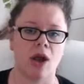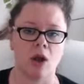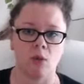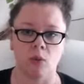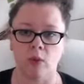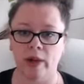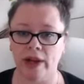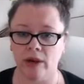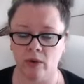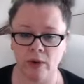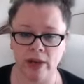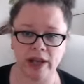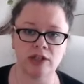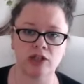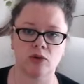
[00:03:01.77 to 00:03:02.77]

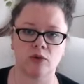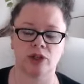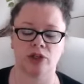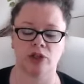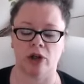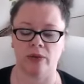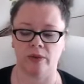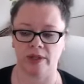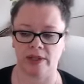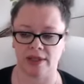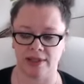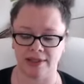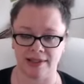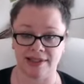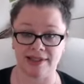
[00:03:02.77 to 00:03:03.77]
Where do you want to go with
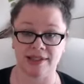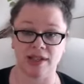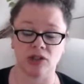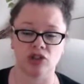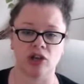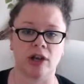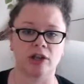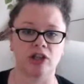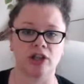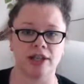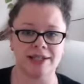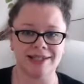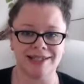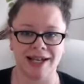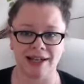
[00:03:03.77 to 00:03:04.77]
this, etc. You
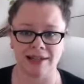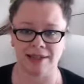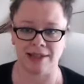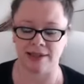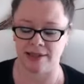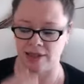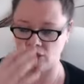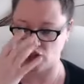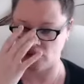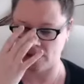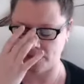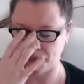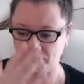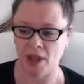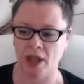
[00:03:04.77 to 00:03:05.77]
conduct the session,
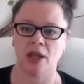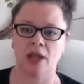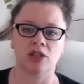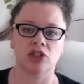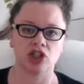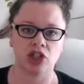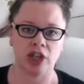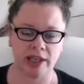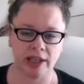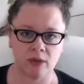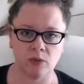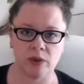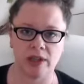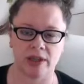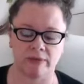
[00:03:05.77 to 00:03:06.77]
check in
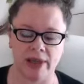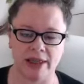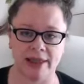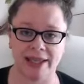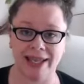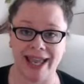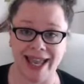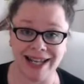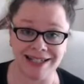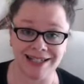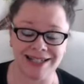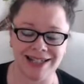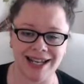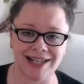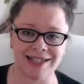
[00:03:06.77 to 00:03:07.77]
with them at the end
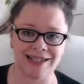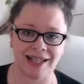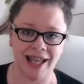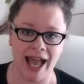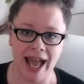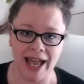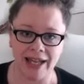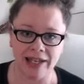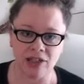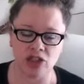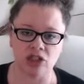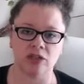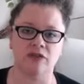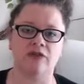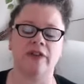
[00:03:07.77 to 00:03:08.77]
again, say, hey, do
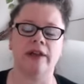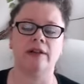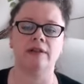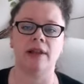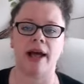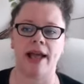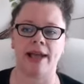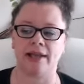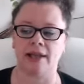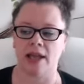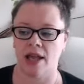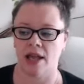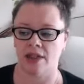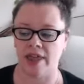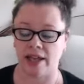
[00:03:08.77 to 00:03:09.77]
you feel like
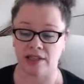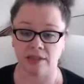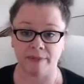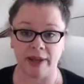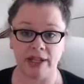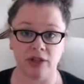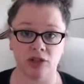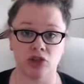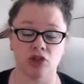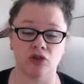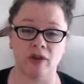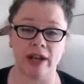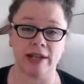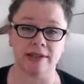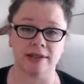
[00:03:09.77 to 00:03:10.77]
that's been
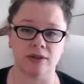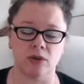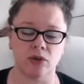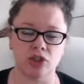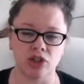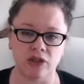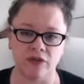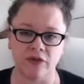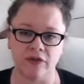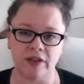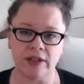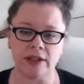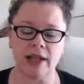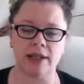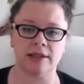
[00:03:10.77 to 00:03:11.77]
addressed, or do you
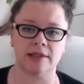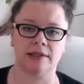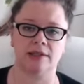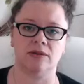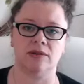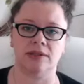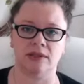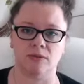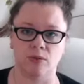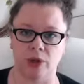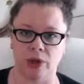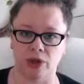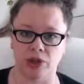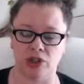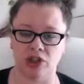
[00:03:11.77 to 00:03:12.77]
feel like there's still some
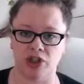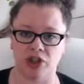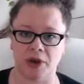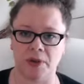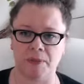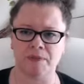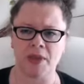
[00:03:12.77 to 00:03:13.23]
work to do?